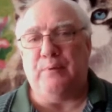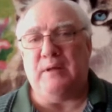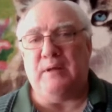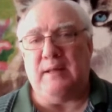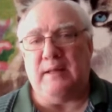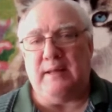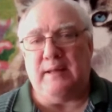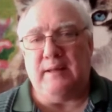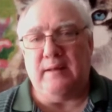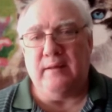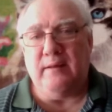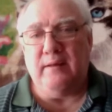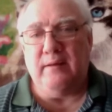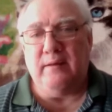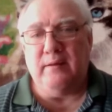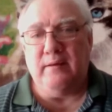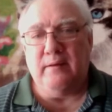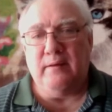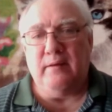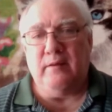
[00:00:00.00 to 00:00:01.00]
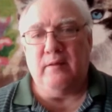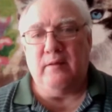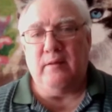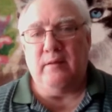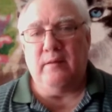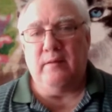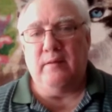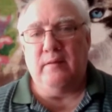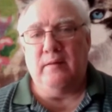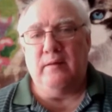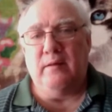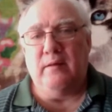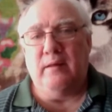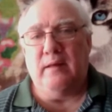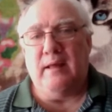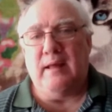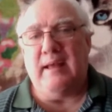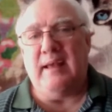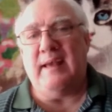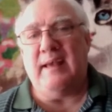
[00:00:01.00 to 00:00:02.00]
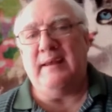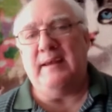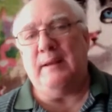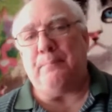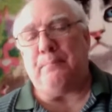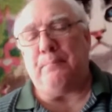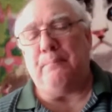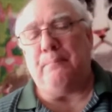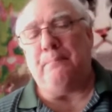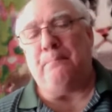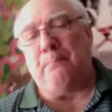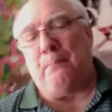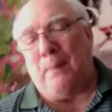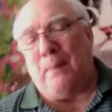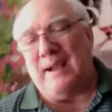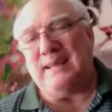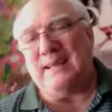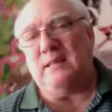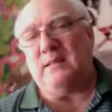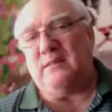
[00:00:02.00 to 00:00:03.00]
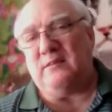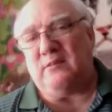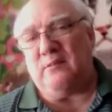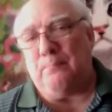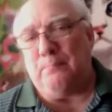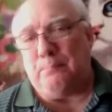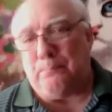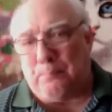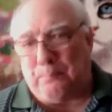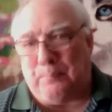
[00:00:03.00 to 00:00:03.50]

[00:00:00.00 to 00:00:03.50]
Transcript: could be, and it might